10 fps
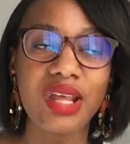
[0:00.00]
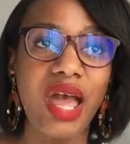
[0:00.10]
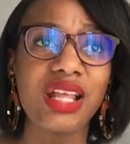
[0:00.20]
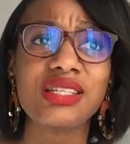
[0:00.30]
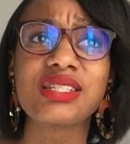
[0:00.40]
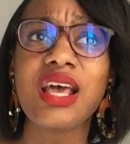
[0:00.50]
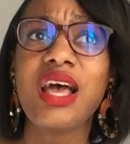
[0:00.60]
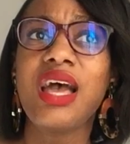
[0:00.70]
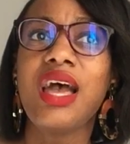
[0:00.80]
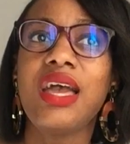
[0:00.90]
And
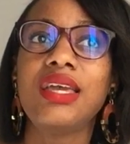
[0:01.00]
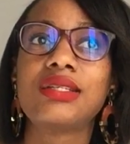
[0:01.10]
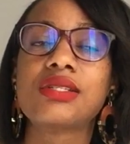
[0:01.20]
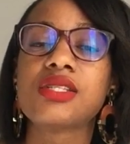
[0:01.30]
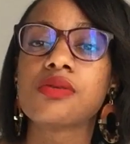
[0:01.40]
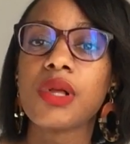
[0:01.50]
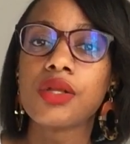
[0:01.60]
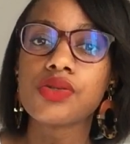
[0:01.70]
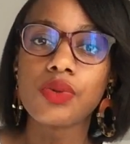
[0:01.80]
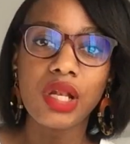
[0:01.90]
it
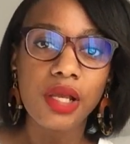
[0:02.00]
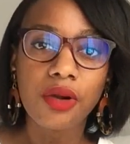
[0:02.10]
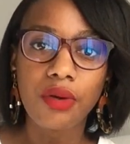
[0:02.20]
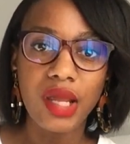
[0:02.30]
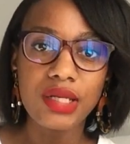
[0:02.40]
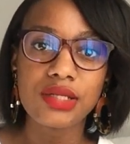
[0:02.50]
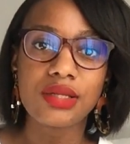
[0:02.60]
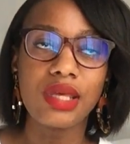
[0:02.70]
smells really great.